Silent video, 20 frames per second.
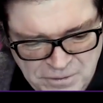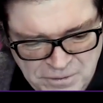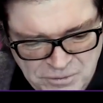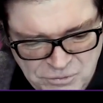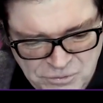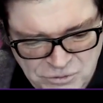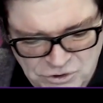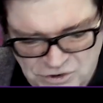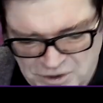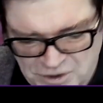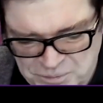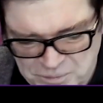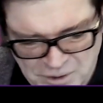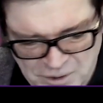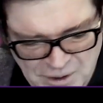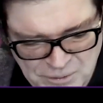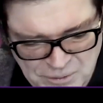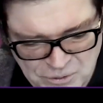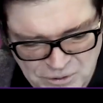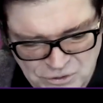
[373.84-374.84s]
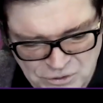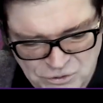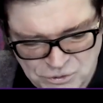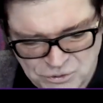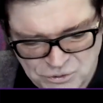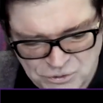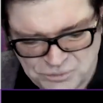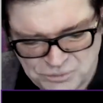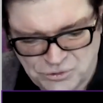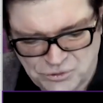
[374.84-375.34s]
which I'm going
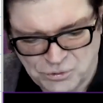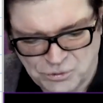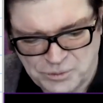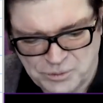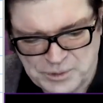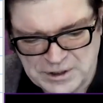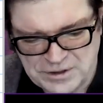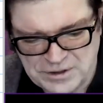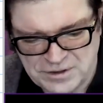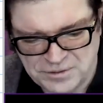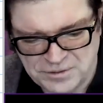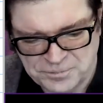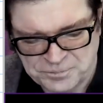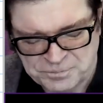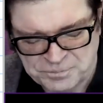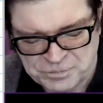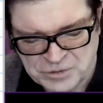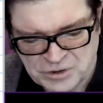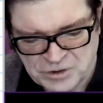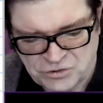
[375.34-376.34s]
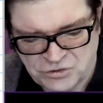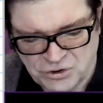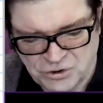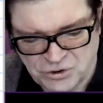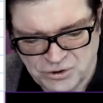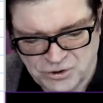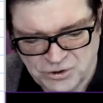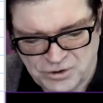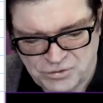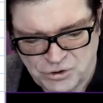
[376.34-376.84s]
to repeat.
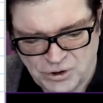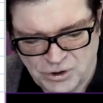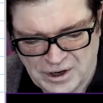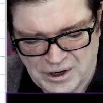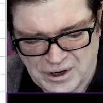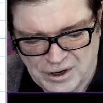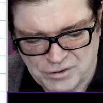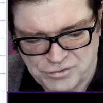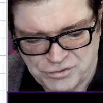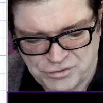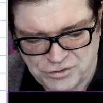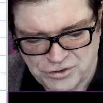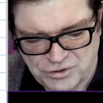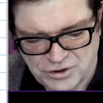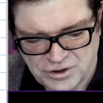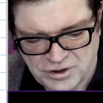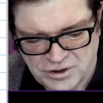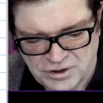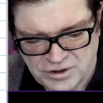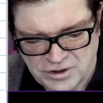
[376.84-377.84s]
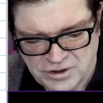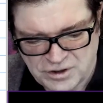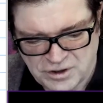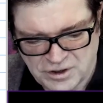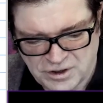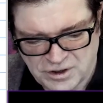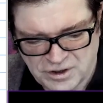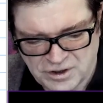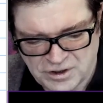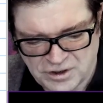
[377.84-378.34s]
So if you have
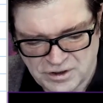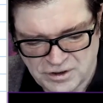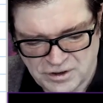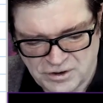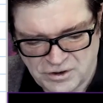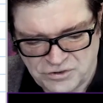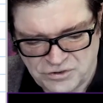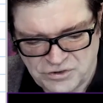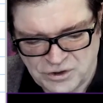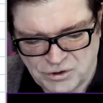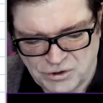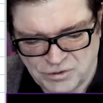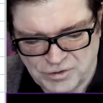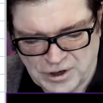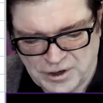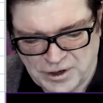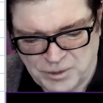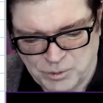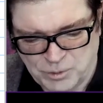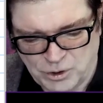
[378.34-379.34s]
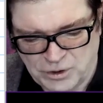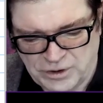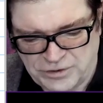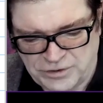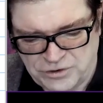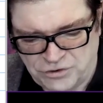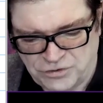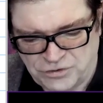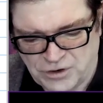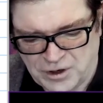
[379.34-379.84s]
a single variable
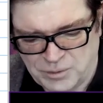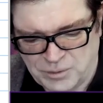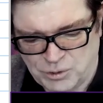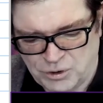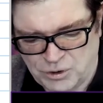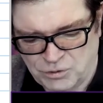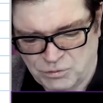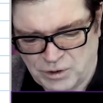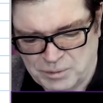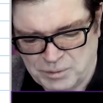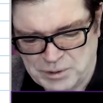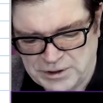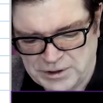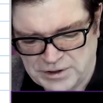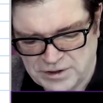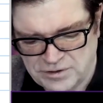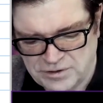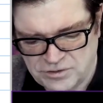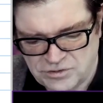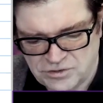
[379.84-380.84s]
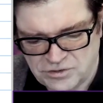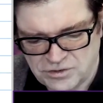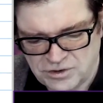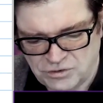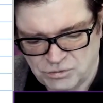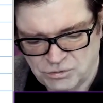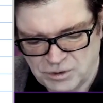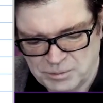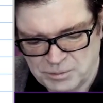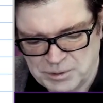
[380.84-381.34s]
and this variable is
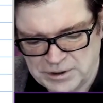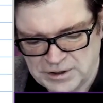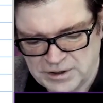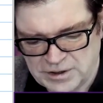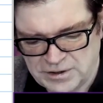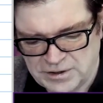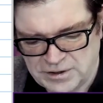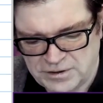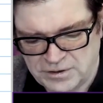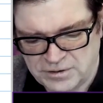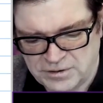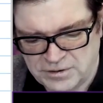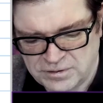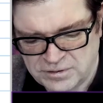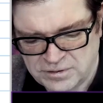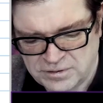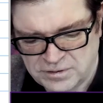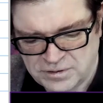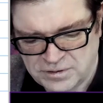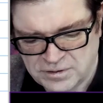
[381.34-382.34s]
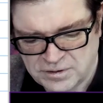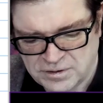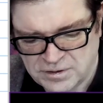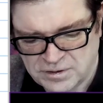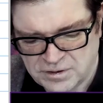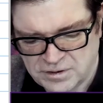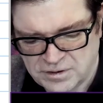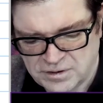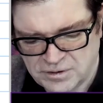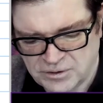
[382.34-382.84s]
replicated,
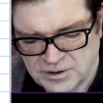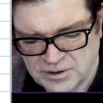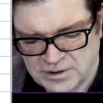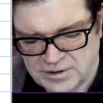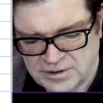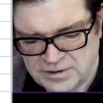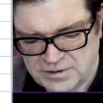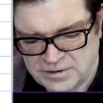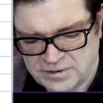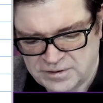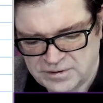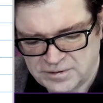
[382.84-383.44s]
okay,